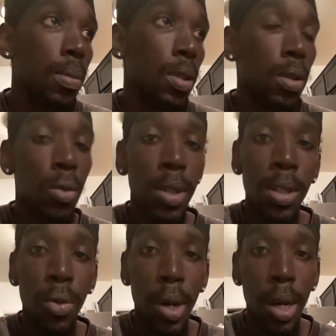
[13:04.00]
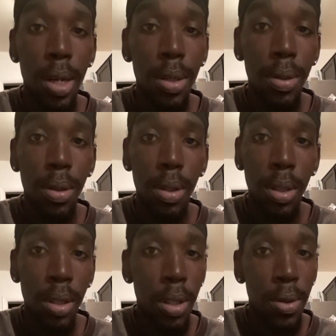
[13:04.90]
It's the reason why
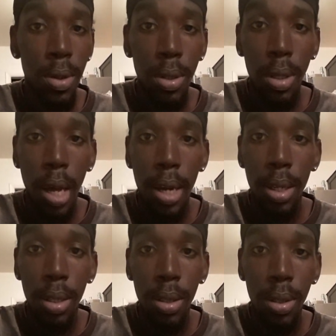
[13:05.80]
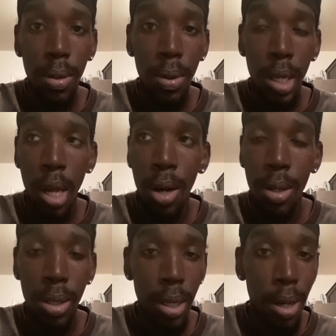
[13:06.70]
these secret societies, they got all
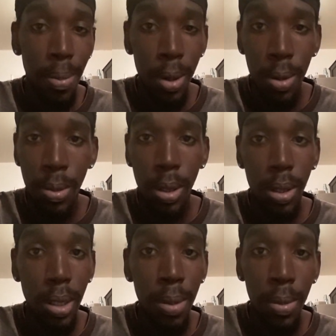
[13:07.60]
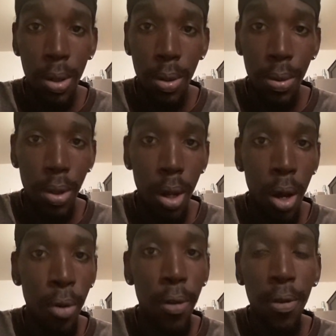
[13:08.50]
these emblems and symbols,
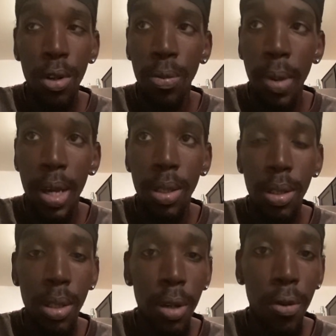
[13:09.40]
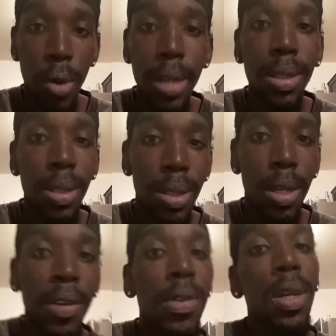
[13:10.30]
all reverts back to self-righteousness.
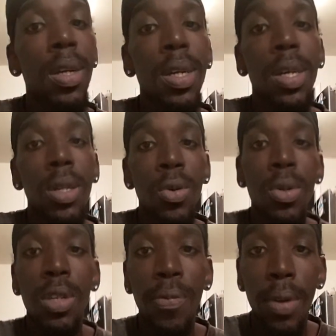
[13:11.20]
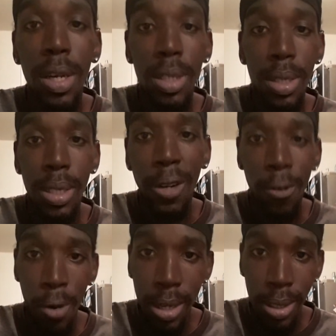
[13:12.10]
Everything that they do is flesh and
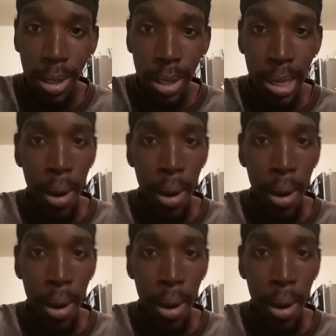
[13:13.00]
self-righteousness.